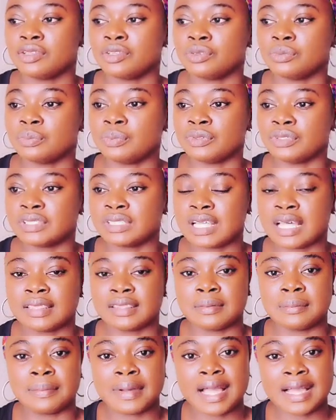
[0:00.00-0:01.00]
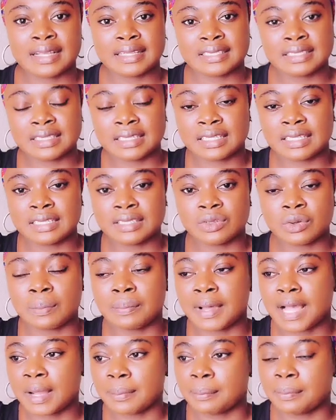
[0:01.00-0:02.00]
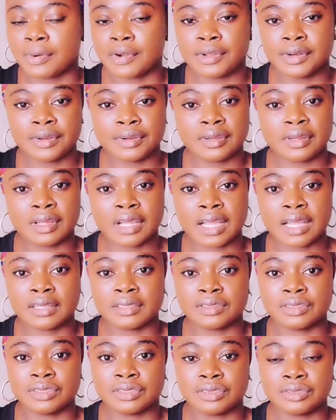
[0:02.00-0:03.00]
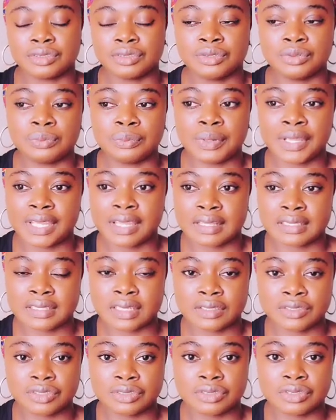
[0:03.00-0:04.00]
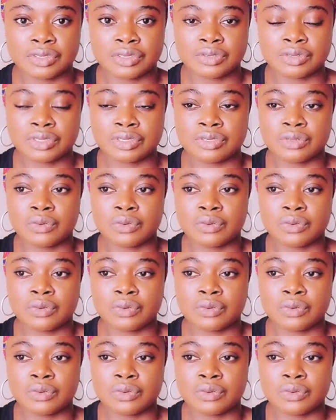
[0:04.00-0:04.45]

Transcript: you put at the back seat or back burner and you don't pay attention to.